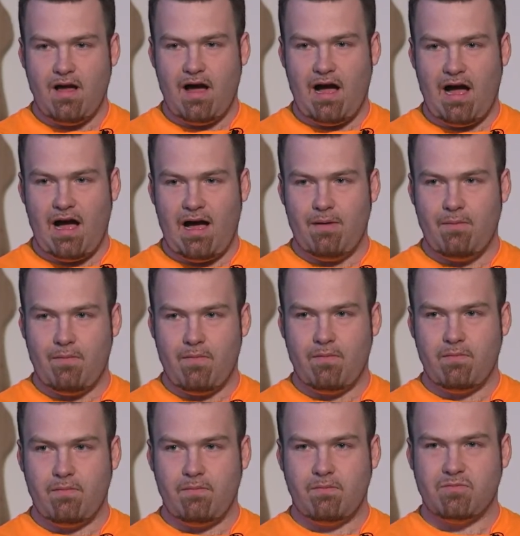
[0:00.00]
Um,
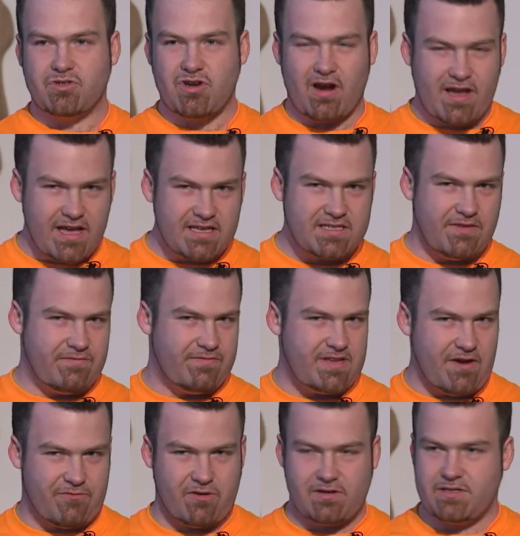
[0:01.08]
trucking is a
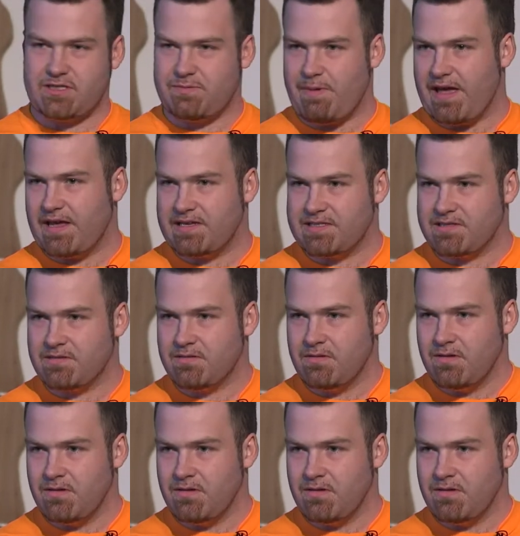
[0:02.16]
different space.